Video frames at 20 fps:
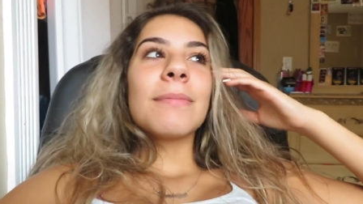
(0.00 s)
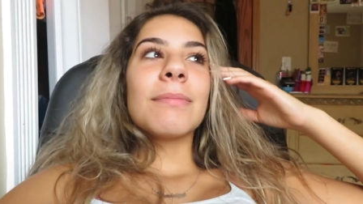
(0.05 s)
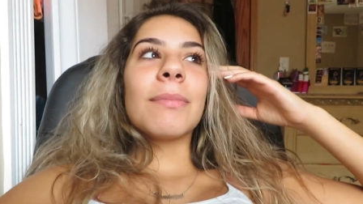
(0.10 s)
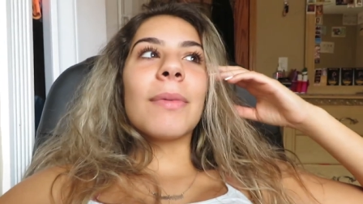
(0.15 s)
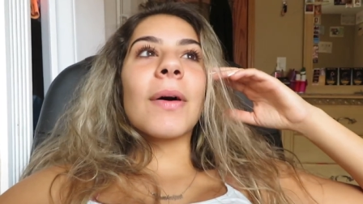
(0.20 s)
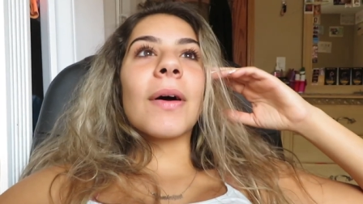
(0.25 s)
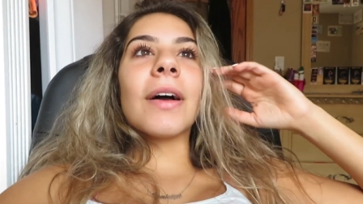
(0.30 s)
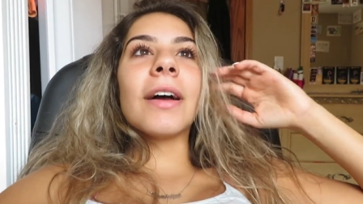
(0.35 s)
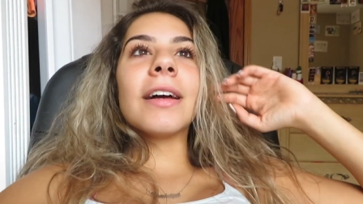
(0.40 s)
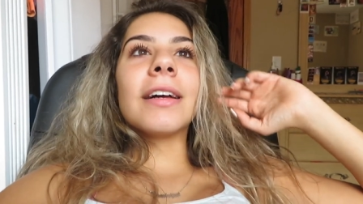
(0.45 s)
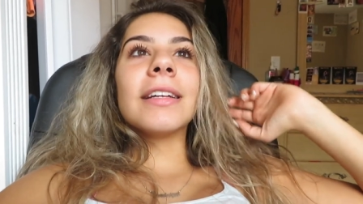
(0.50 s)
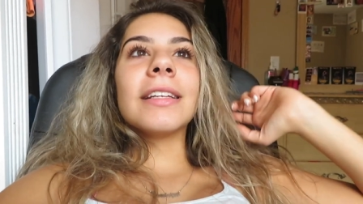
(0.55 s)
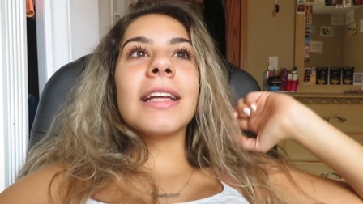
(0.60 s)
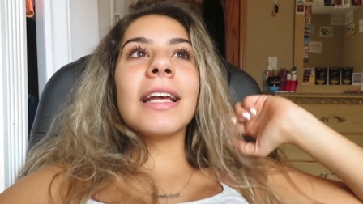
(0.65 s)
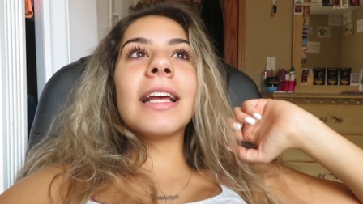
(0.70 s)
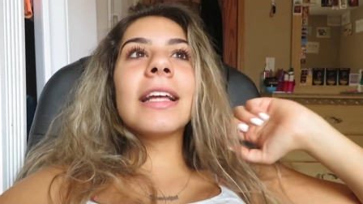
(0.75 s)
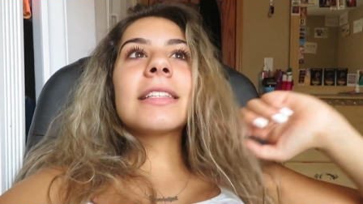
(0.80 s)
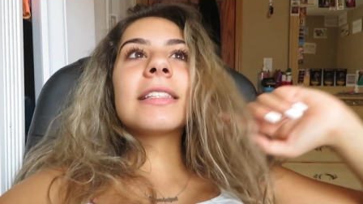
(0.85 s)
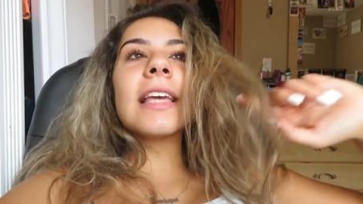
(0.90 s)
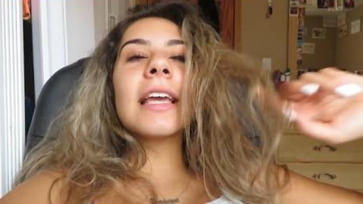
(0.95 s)
But
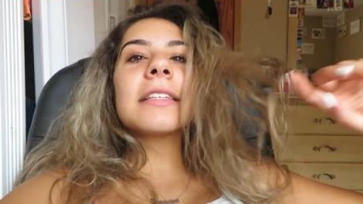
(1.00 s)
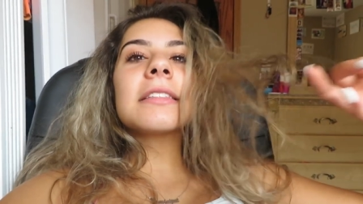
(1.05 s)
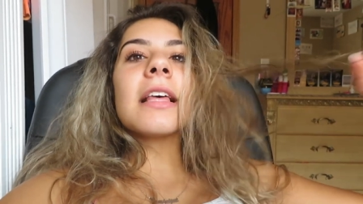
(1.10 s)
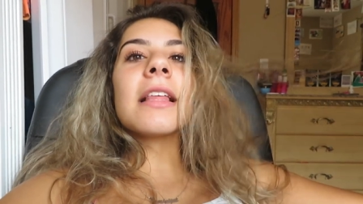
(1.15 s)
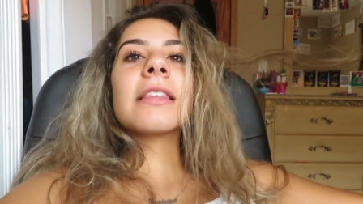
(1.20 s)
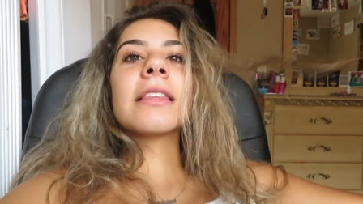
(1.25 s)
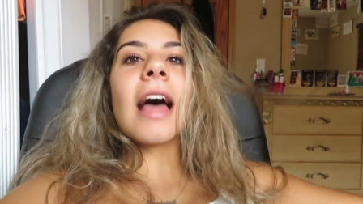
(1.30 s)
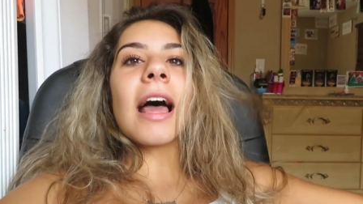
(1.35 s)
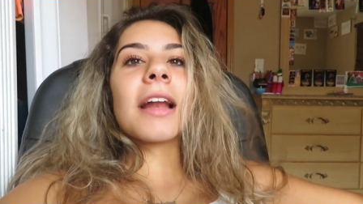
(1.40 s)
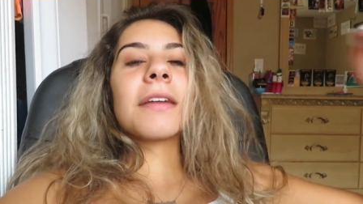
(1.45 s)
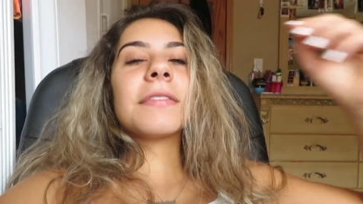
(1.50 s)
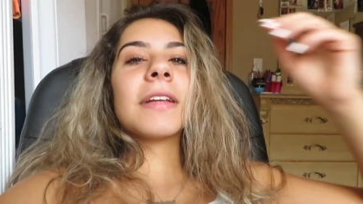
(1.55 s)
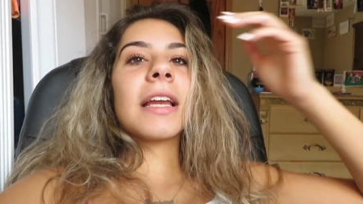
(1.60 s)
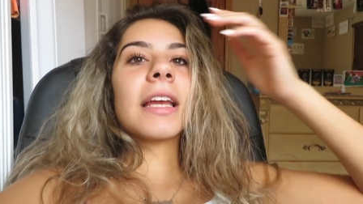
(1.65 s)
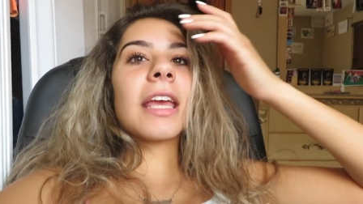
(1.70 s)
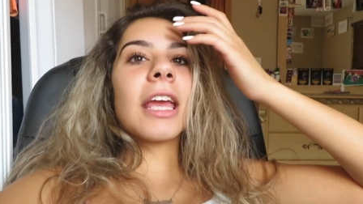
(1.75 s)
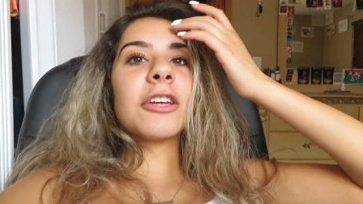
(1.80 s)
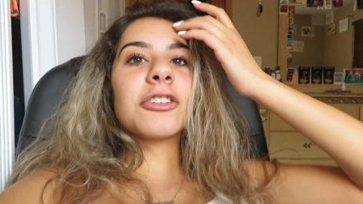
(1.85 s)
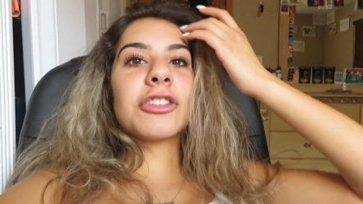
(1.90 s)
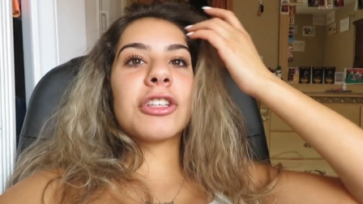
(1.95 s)
it takes a lot of
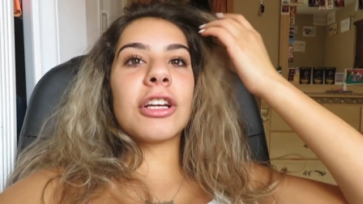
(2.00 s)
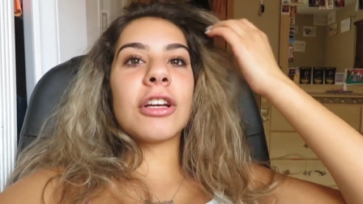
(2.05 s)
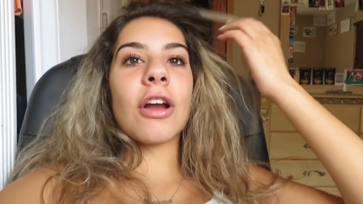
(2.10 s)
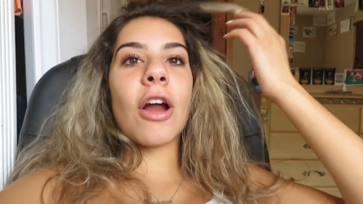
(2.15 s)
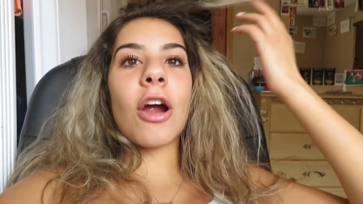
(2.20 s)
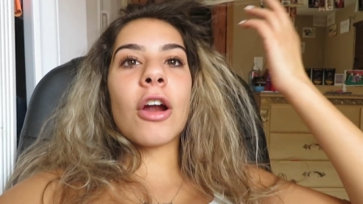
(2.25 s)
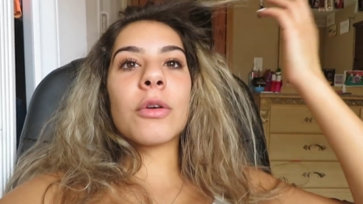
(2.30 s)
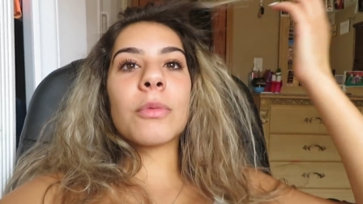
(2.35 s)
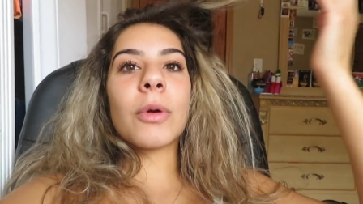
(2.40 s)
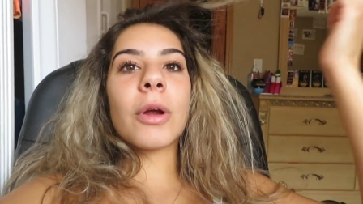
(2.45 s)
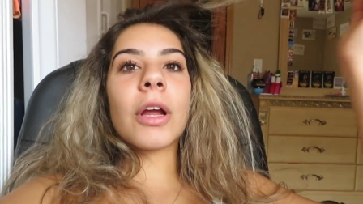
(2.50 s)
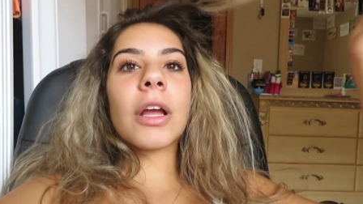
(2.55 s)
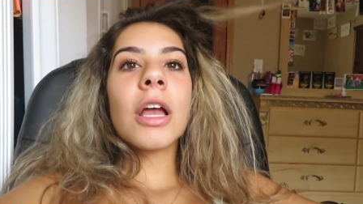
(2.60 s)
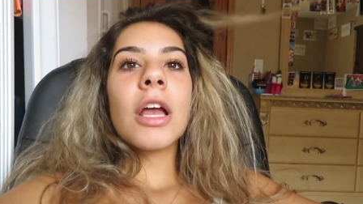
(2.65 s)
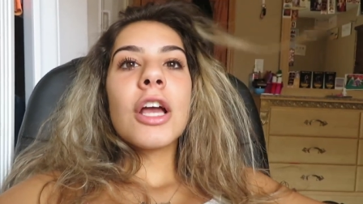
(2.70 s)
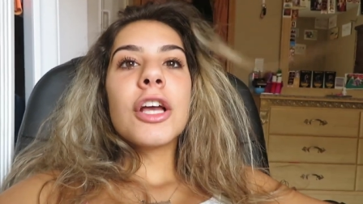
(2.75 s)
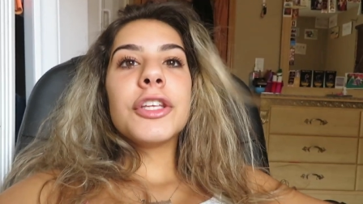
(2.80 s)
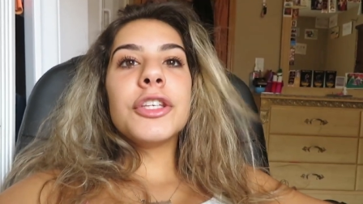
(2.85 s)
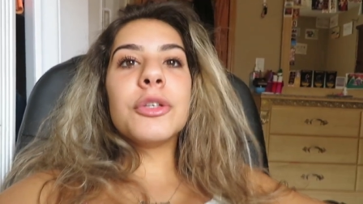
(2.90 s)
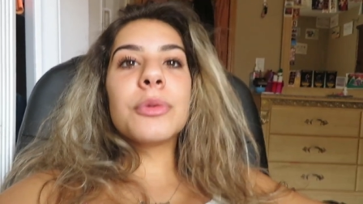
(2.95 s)
dedication and hard work.
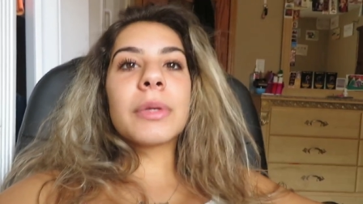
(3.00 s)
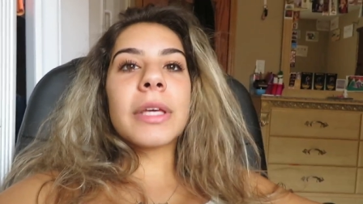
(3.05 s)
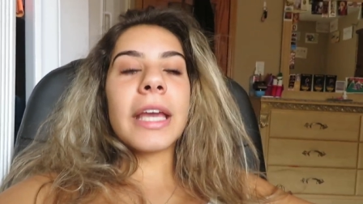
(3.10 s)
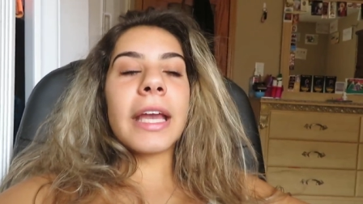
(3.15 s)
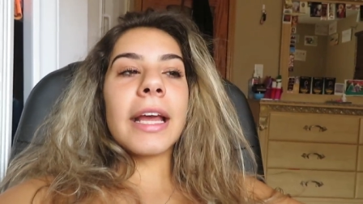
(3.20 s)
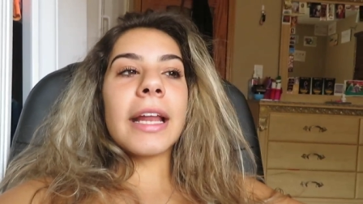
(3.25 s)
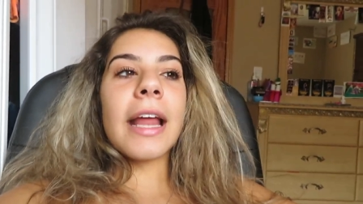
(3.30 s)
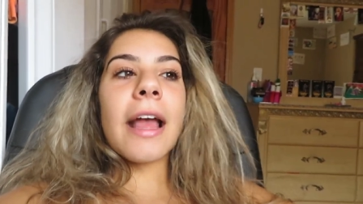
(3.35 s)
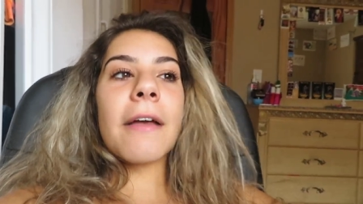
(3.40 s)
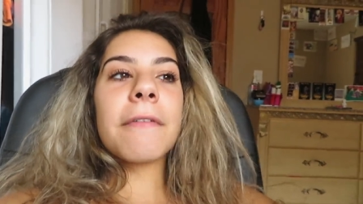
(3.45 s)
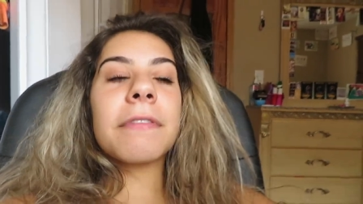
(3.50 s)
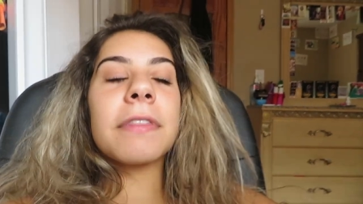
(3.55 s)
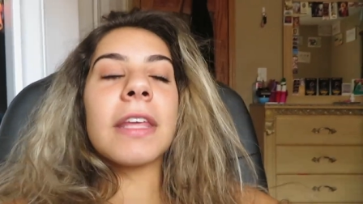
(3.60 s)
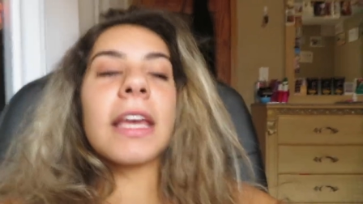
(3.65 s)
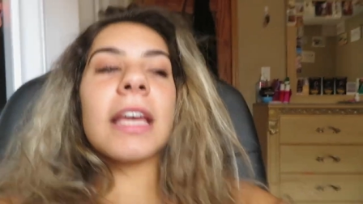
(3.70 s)
You can't have